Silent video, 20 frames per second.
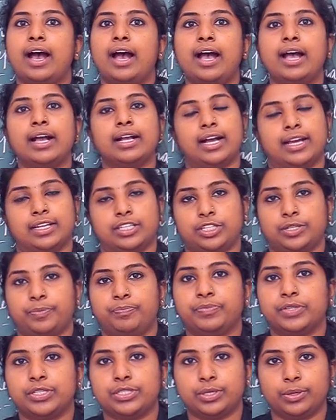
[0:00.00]
Akash.
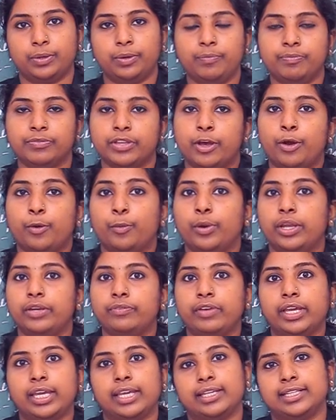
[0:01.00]
So
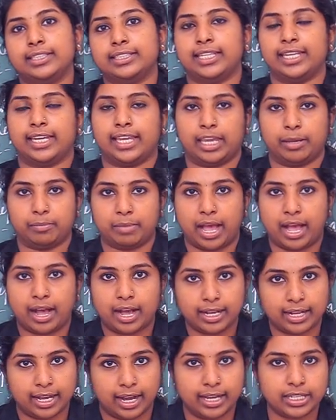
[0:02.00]
when we hear the name
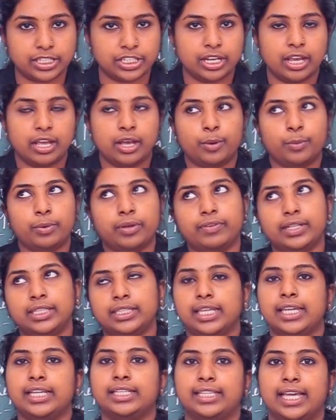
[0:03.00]
Akash, we will
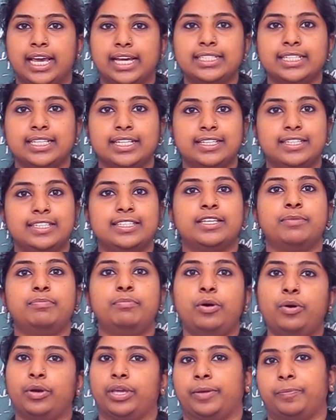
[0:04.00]
think that it is a
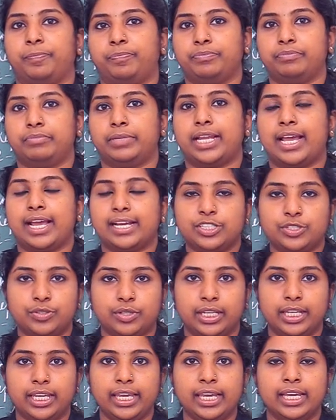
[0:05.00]
boy. But
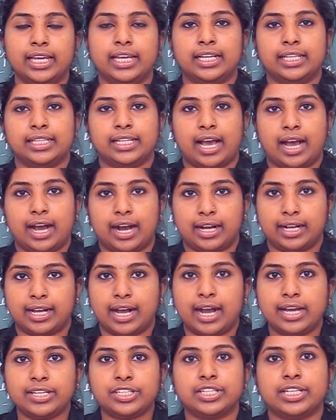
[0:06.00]
actually,
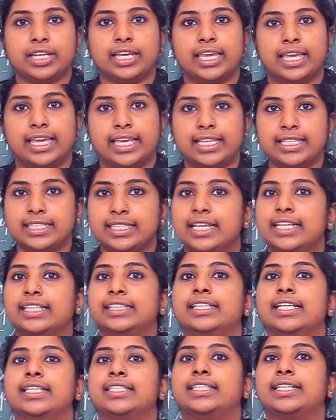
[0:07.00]
Akash is
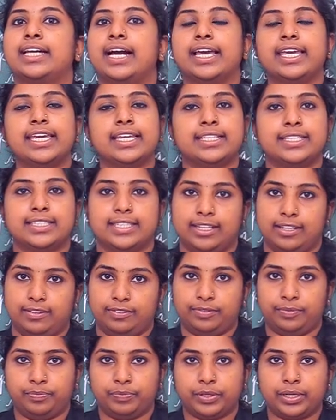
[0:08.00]
the sky
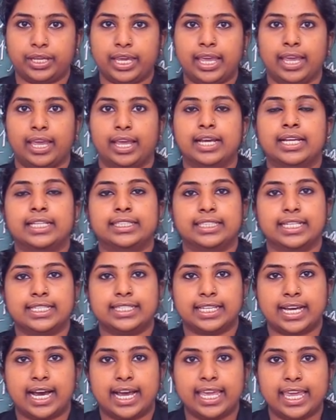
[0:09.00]
itself. Okay, the
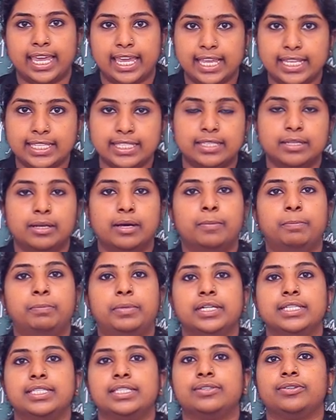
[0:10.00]
sky is
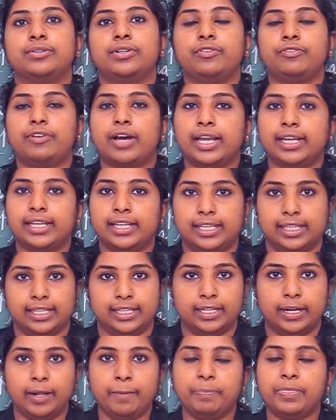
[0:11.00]
personified
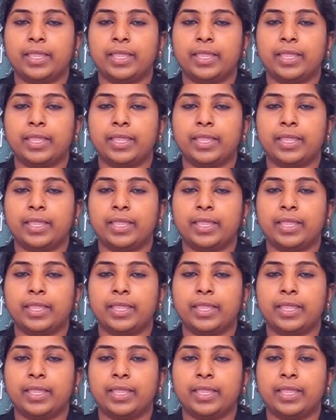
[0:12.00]
here